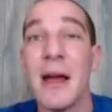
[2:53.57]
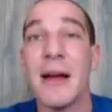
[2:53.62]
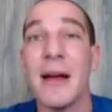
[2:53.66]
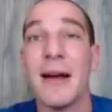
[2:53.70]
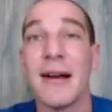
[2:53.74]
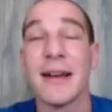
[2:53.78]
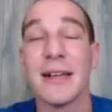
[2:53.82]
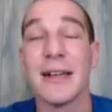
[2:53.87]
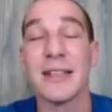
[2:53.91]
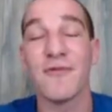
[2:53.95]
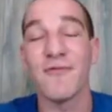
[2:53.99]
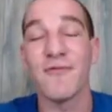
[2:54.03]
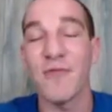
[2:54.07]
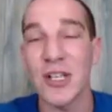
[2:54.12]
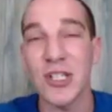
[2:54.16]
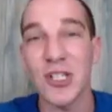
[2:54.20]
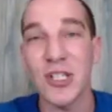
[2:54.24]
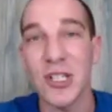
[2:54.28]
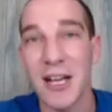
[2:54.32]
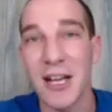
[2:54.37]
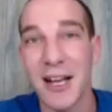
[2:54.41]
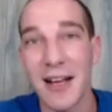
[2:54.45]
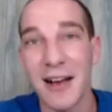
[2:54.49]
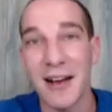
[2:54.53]
Because
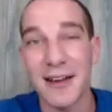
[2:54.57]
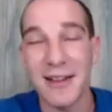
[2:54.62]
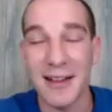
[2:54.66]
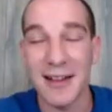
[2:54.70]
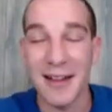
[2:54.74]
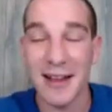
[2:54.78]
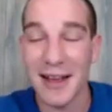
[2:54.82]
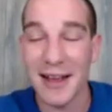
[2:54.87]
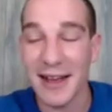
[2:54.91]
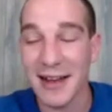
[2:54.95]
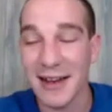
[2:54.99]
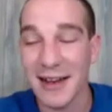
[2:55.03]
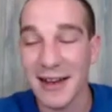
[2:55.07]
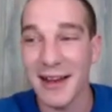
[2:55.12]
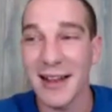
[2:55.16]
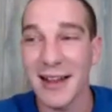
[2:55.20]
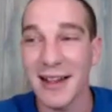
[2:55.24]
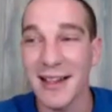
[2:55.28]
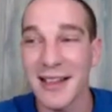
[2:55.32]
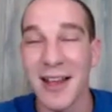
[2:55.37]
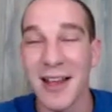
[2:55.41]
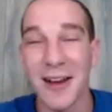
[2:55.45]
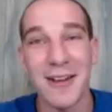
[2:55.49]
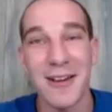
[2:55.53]
fishing,
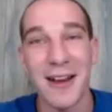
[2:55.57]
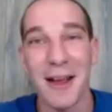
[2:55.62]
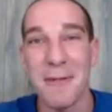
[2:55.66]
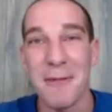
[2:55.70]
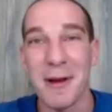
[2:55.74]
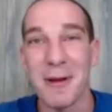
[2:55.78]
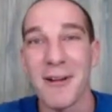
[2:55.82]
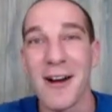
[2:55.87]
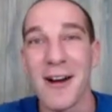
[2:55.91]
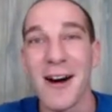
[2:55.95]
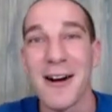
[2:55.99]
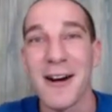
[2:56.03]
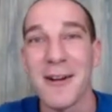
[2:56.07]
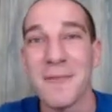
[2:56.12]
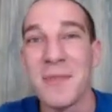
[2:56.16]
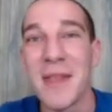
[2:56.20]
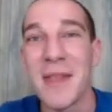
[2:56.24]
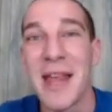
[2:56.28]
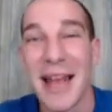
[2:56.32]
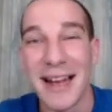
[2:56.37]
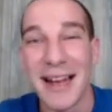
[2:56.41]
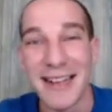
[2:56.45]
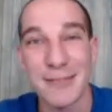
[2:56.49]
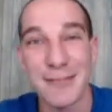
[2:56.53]
don't get me wrong,
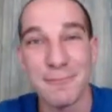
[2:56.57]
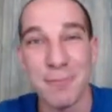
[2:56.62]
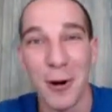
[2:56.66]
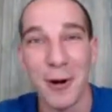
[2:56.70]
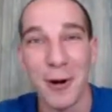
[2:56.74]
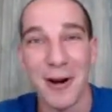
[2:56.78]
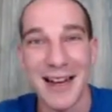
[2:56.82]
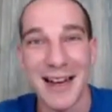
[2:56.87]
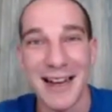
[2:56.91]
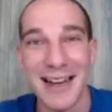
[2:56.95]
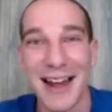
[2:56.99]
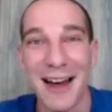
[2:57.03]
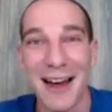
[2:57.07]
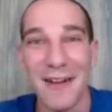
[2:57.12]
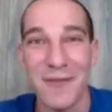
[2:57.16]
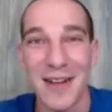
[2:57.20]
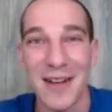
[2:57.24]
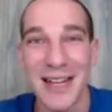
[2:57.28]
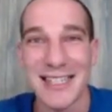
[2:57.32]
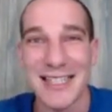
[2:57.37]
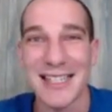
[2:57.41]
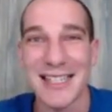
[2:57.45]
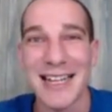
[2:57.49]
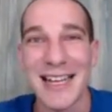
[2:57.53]
is boring enough
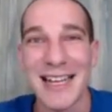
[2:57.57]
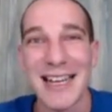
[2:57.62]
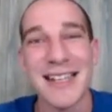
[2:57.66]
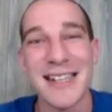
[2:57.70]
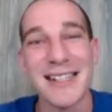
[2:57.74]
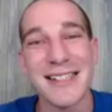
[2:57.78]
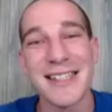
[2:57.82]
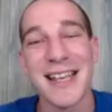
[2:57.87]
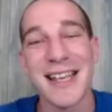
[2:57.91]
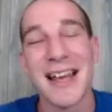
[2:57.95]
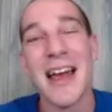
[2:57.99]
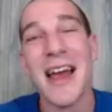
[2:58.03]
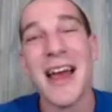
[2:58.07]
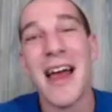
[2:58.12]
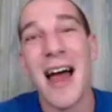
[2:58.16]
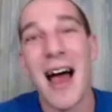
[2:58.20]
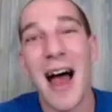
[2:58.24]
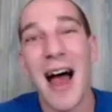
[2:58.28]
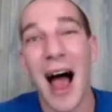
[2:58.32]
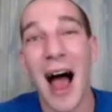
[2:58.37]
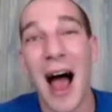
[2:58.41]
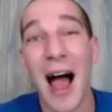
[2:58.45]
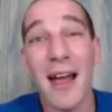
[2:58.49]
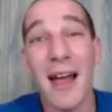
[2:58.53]
as it is.
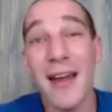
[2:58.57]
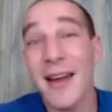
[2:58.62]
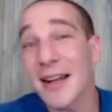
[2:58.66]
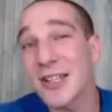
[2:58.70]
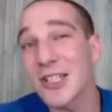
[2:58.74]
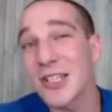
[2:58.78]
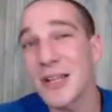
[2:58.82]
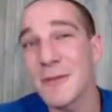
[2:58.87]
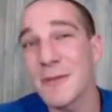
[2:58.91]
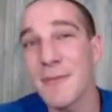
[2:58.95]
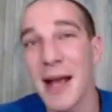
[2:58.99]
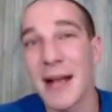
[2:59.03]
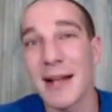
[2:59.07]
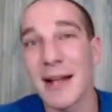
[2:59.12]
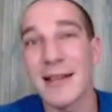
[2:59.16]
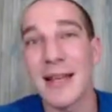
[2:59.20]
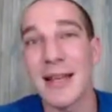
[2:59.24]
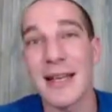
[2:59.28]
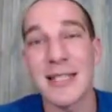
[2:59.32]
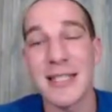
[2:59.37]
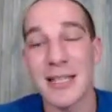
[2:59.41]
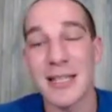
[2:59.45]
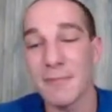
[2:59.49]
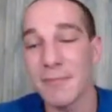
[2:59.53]
I actually make
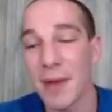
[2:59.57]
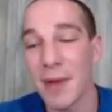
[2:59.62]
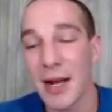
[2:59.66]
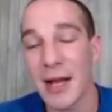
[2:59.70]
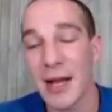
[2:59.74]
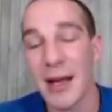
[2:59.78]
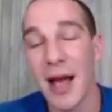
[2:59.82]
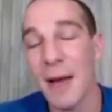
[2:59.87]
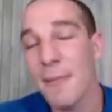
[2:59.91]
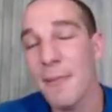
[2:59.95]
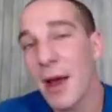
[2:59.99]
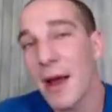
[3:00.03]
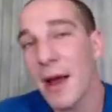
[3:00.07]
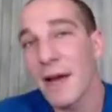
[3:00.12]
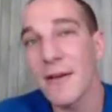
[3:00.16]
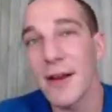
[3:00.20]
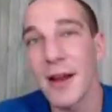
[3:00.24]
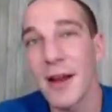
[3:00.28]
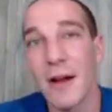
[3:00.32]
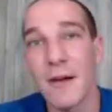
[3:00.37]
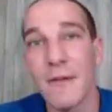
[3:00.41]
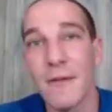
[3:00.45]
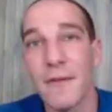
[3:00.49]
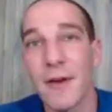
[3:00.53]
decent money. I make,
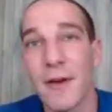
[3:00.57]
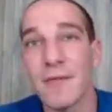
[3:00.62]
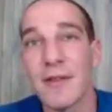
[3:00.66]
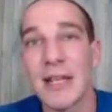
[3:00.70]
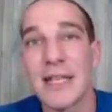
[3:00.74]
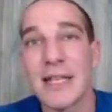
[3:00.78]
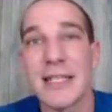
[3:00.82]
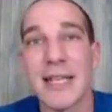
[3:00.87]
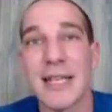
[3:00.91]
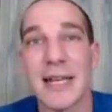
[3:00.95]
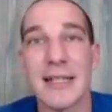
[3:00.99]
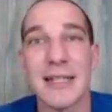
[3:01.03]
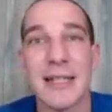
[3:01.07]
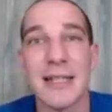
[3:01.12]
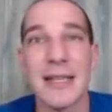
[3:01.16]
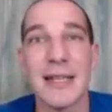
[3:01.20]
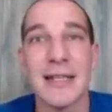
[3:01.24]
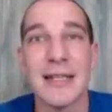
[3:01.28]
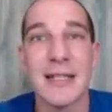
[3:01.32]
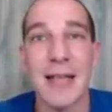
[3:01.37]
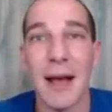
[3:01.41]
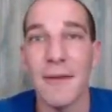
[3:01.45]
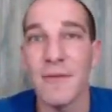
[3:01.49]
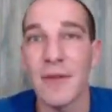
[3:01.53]
you know, 50,
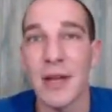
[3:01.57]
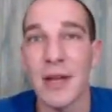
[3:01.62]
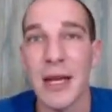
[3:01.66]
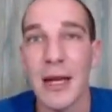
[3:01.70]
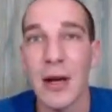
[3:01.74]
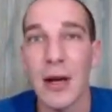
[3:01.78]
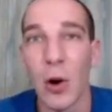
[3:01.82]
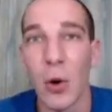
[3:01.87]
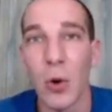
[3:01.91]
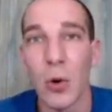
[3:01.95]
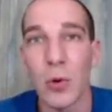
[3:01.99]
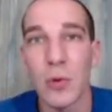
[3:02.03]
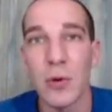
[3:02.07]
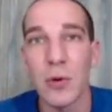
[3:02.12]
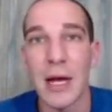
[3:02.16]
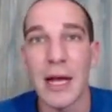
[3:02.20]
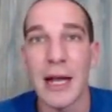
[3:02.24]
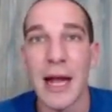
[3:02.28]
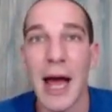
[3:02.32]
60, 70 gold an